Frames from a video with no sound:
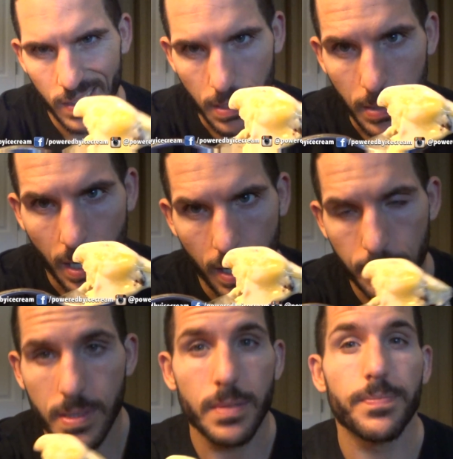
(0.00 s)

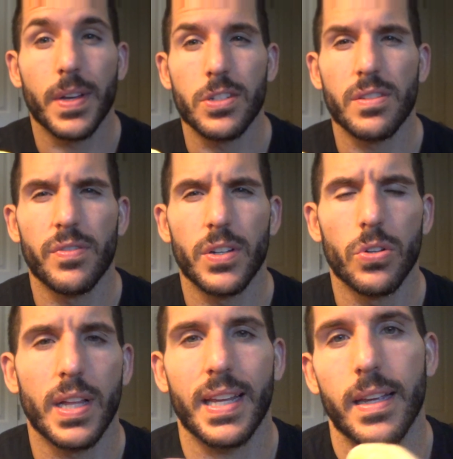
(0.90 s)
Sometimes I just
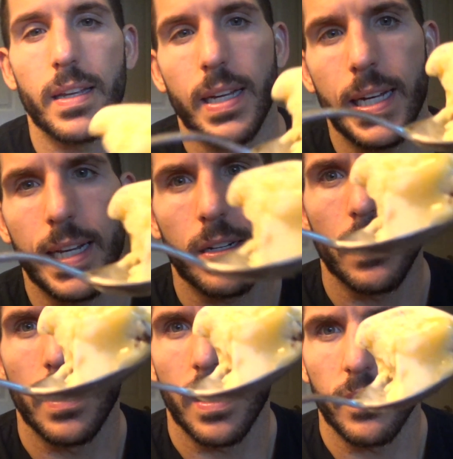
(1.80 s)
feel like eating
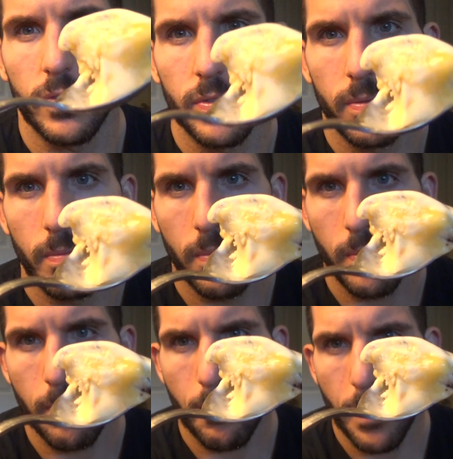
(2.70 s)
a lot of
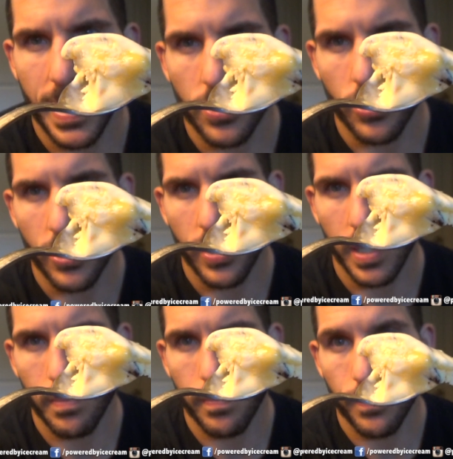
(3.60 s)
pastry
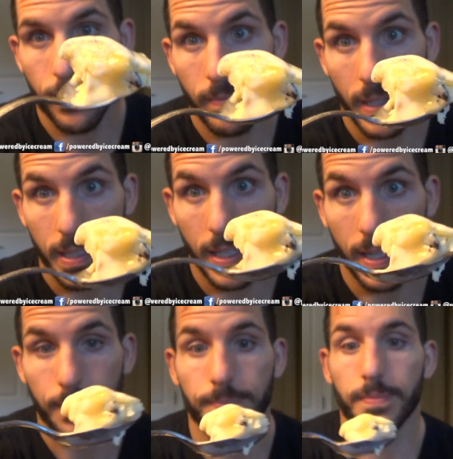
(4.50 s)
cream, like that.